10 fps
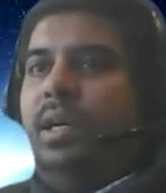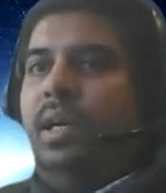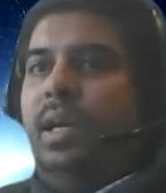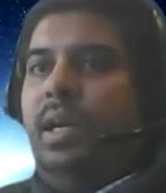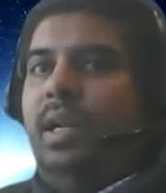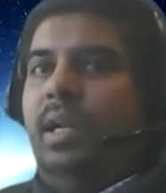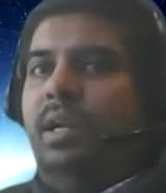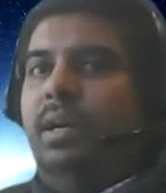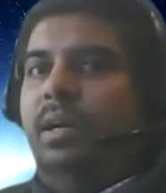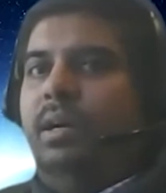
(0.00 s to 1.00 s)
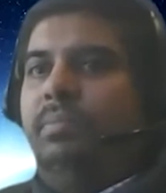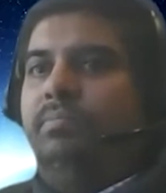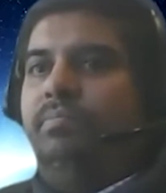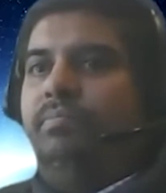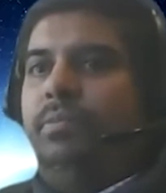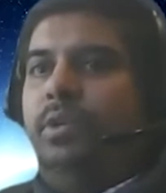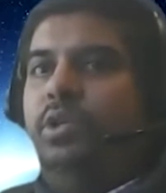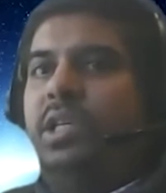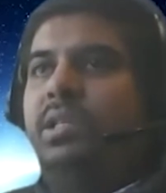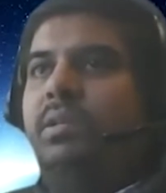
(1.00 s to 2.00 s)
And you
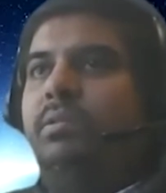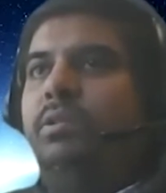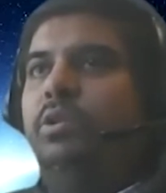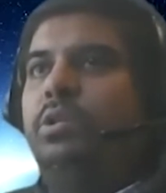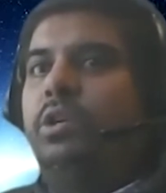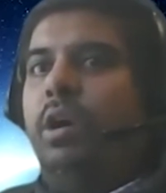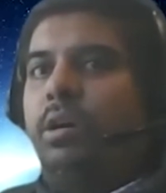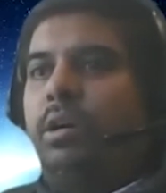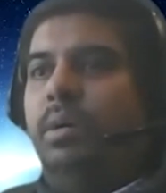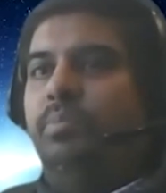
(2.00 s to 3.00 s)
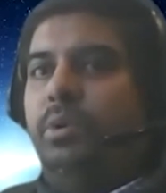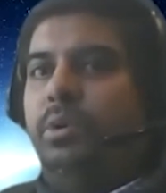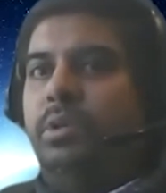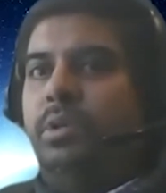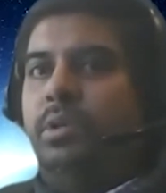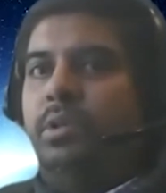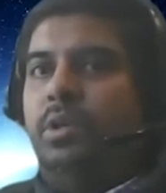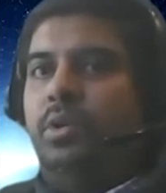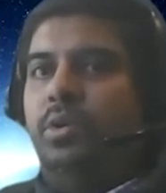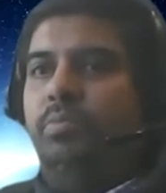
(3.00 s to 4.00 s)
just use the Docker Compose
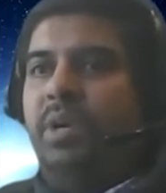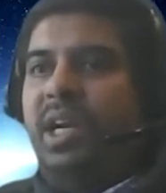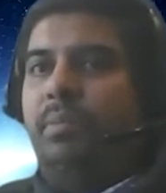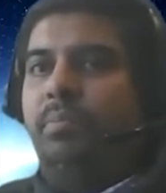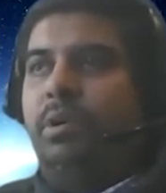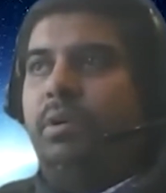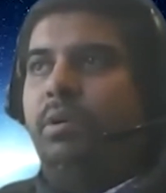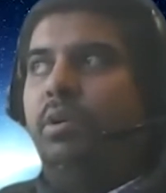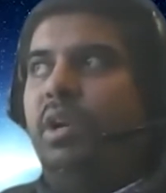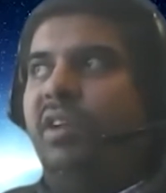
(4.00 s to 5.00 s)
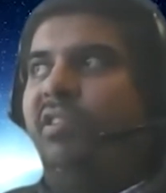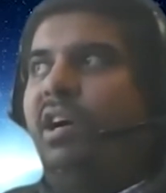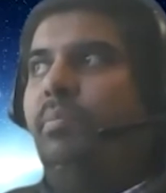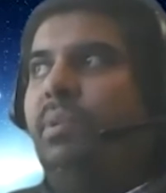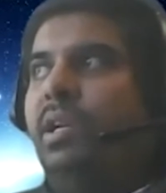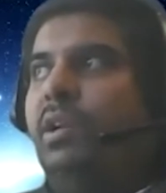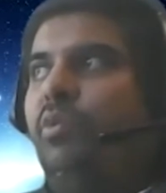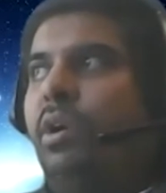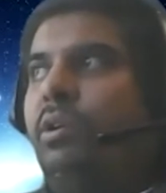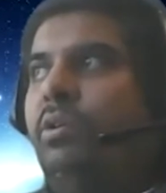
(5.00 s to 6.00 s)
to bring up your whole environment in
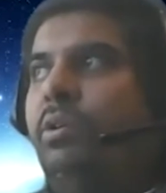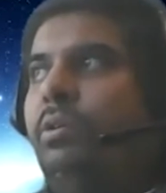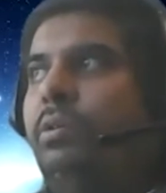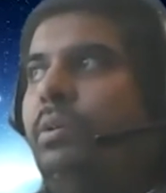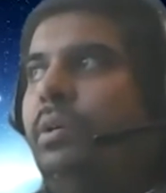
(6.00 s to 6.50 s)
one go.